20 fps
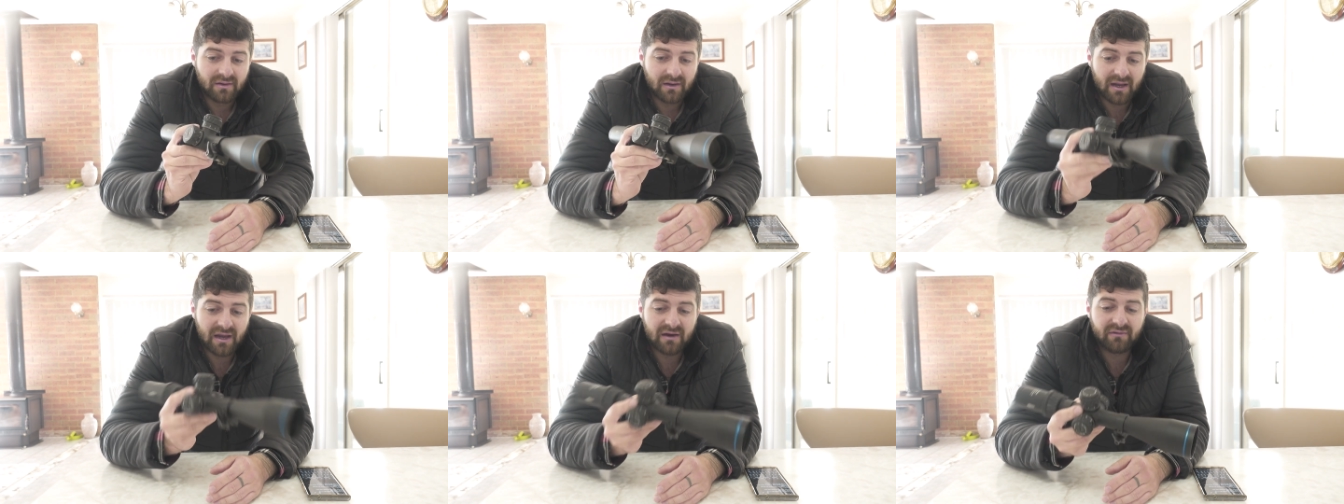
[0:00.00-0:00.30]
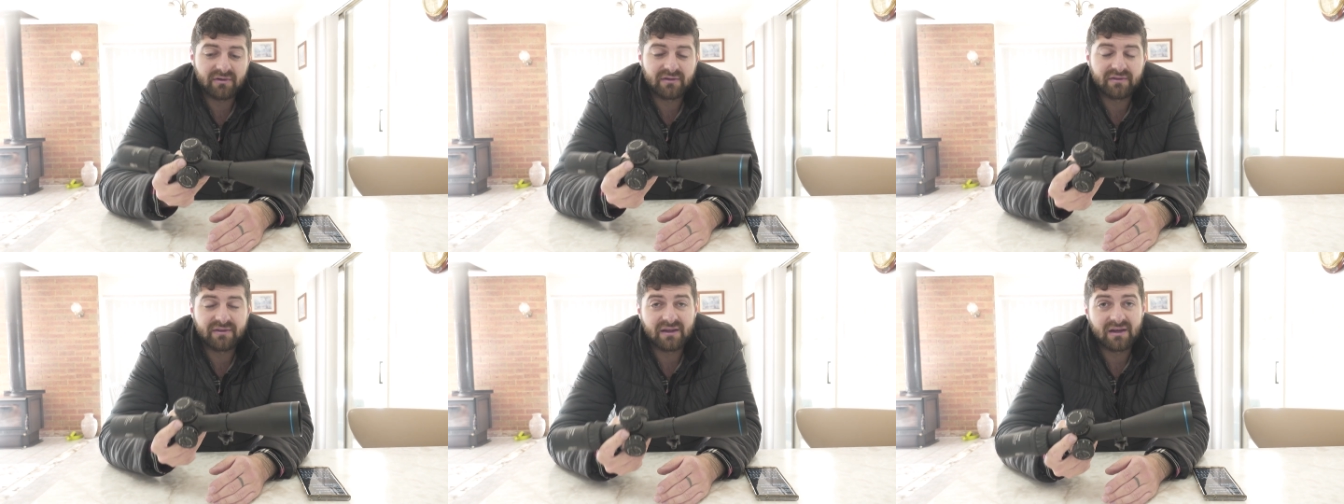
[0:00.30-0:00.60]

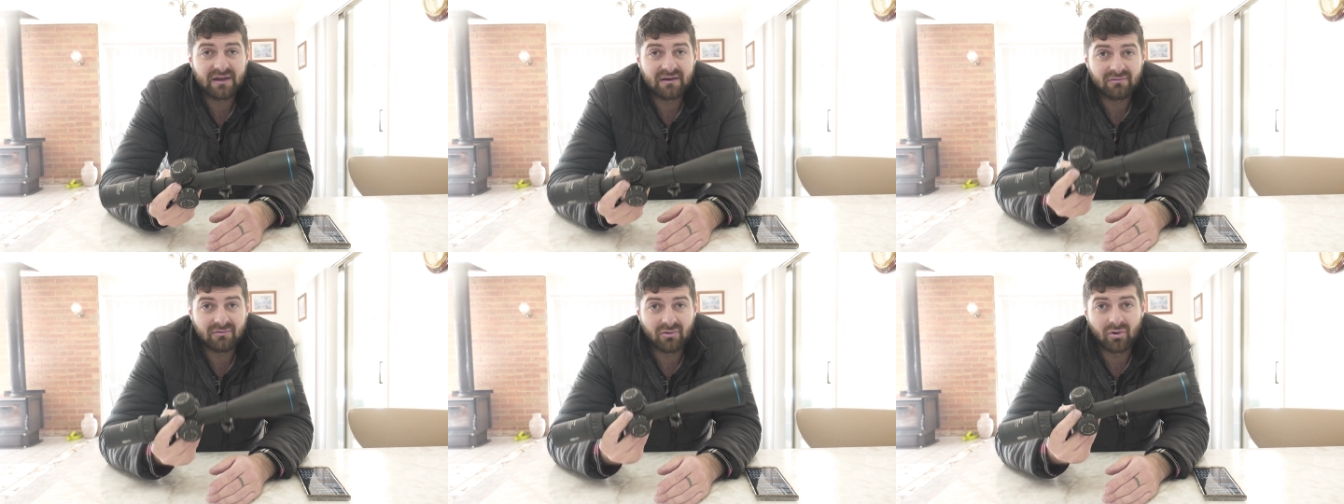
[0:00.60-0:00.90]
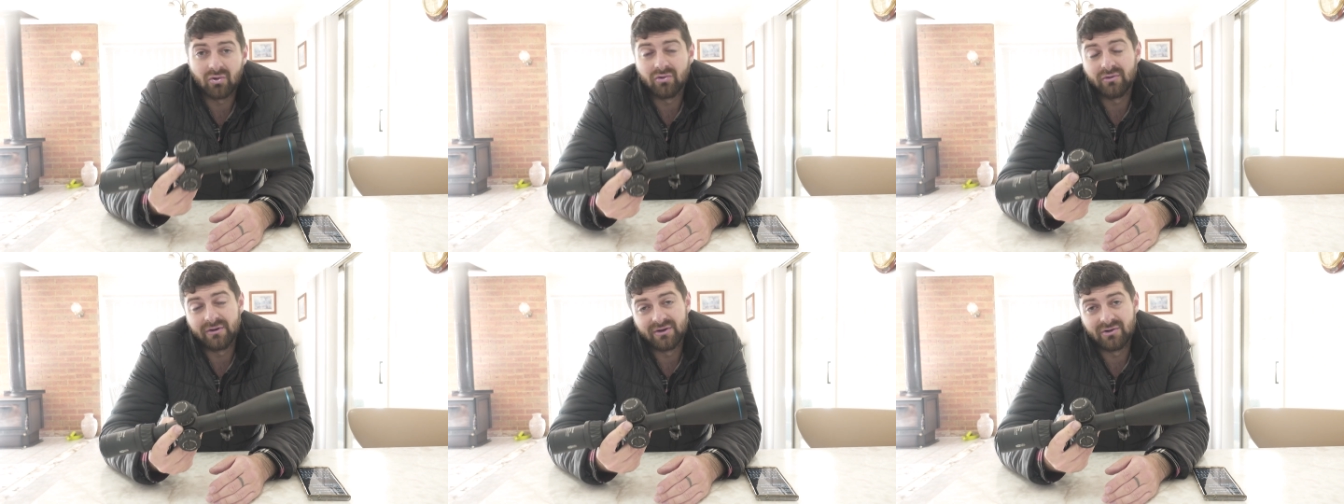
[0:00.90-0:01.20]
Everything,
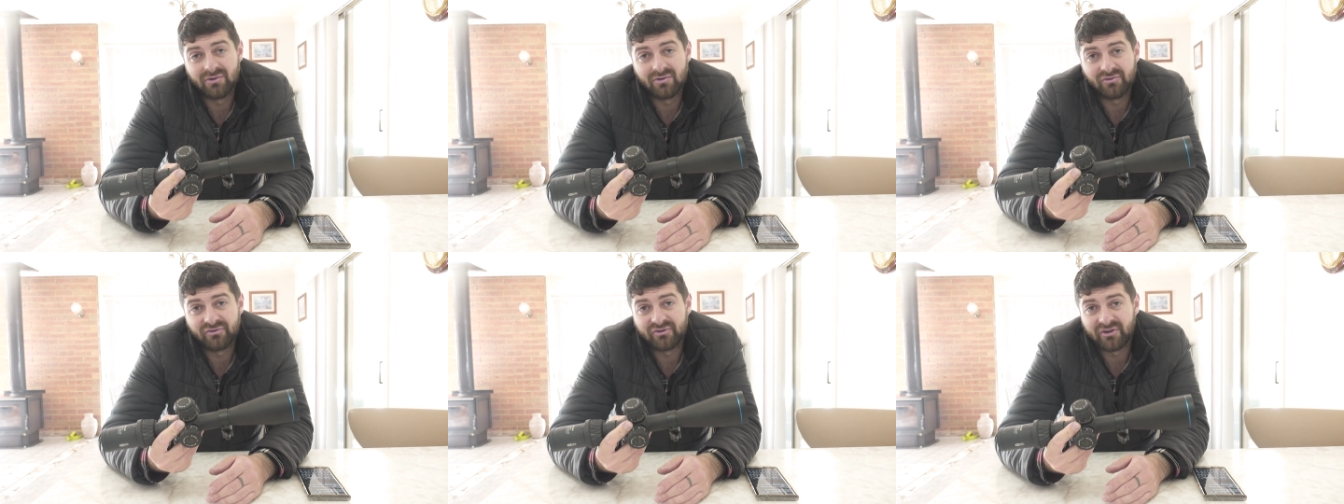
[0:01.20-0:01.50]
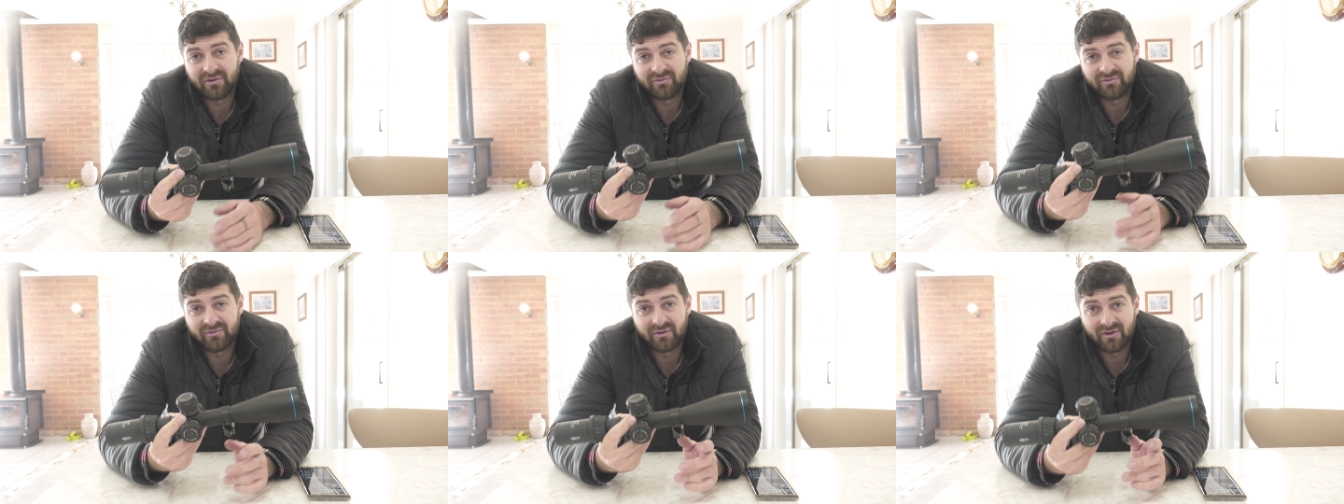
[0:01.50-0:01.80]
all in all,
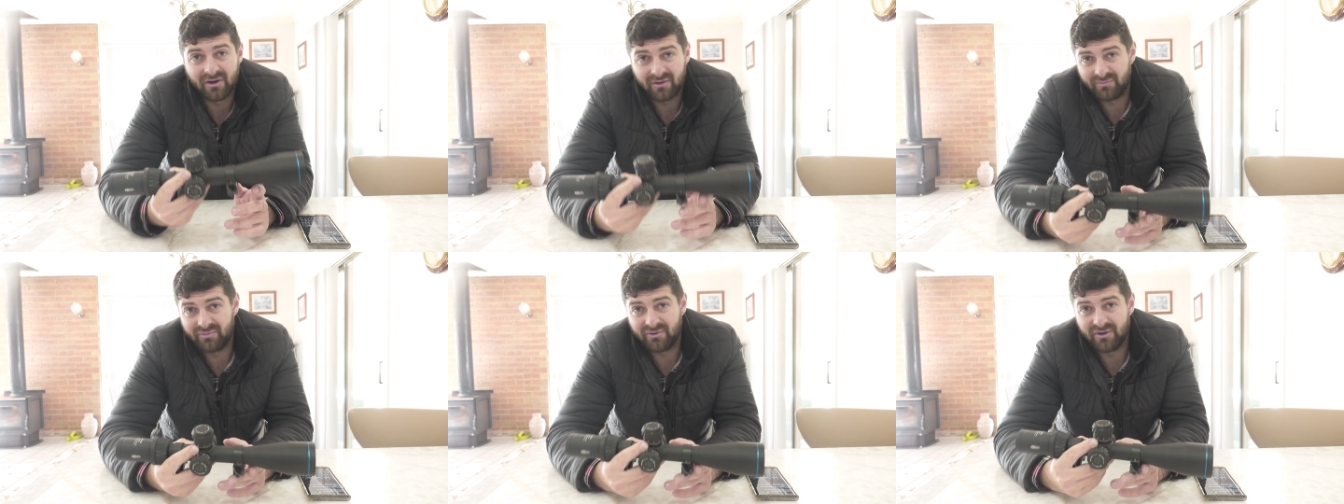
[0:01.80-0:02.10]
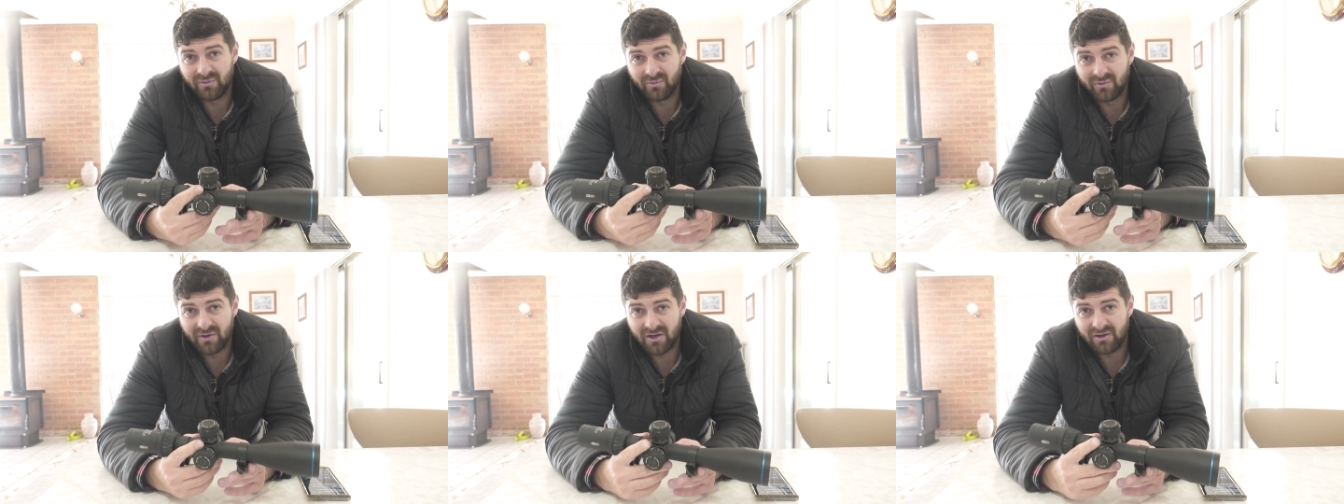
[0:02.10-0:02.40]
seems to be going
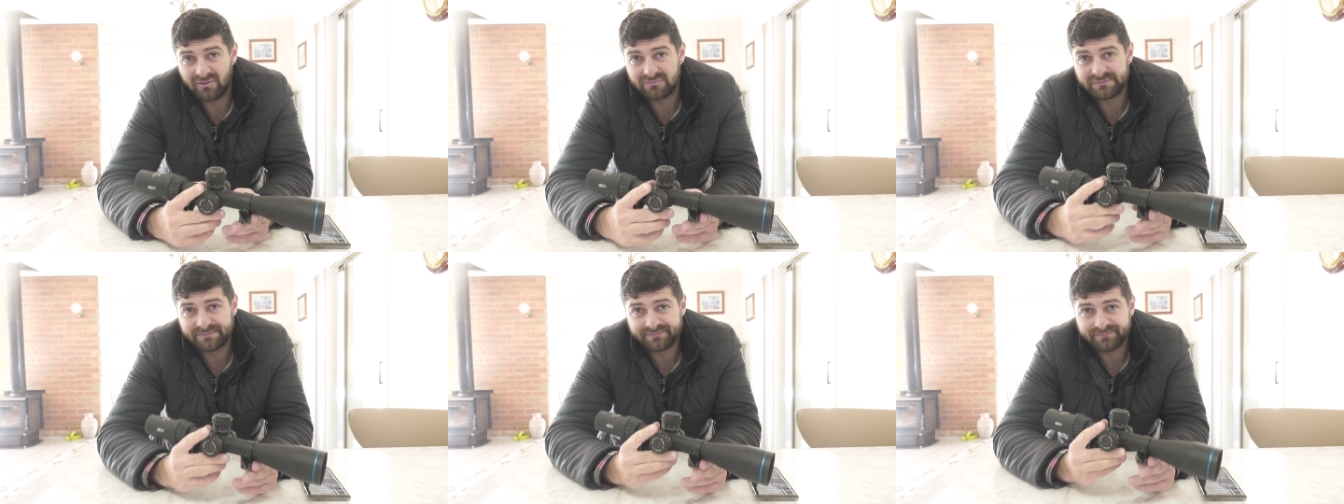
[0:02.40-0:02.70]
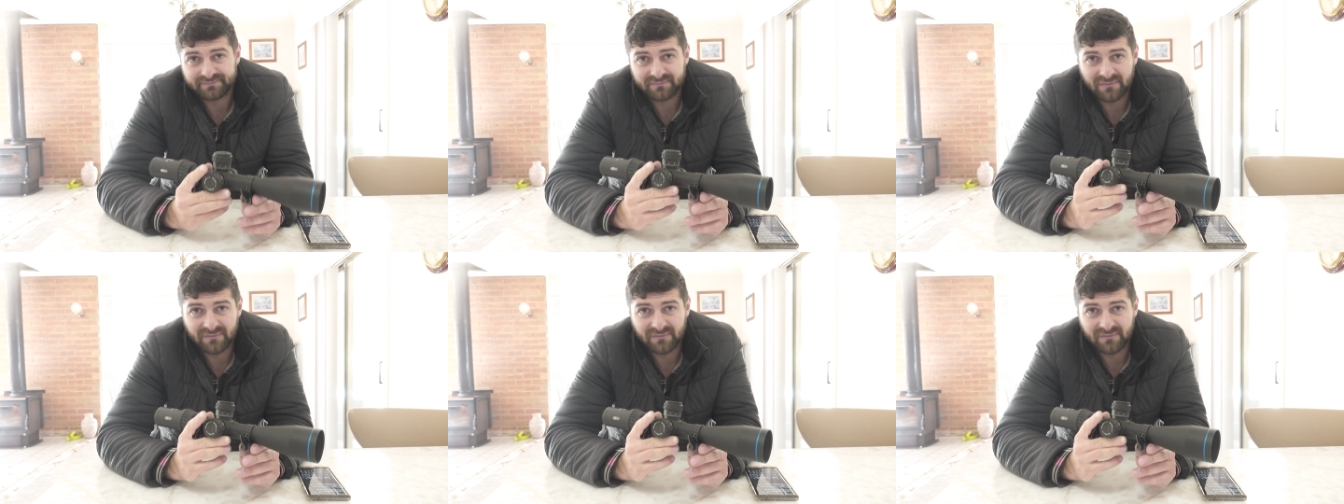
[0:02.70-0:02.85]
pretty well.